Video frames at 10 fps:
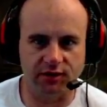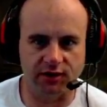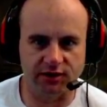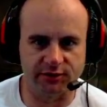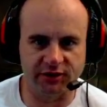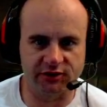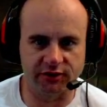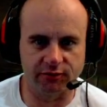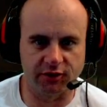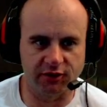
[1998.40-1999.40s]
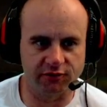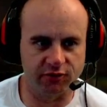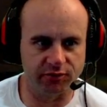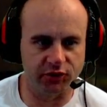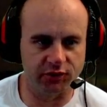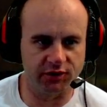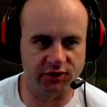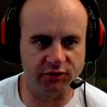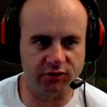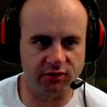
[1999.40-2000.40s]
I was basically running from building
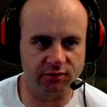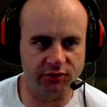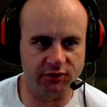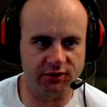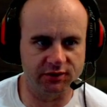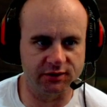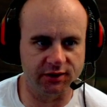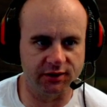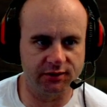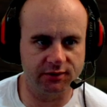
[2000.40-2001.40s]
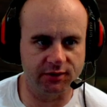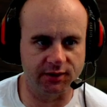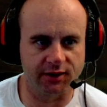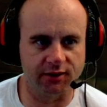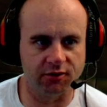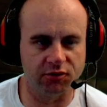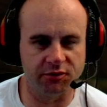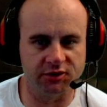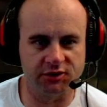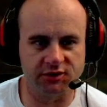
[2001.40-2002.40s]
to building today, and I got home
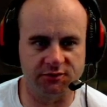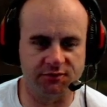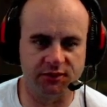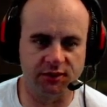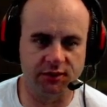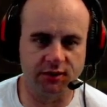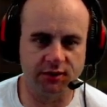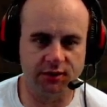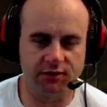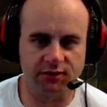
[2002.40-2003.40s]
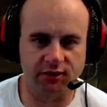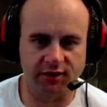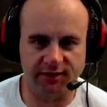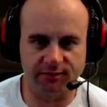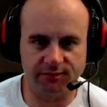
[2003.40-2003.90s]
and just took a nap.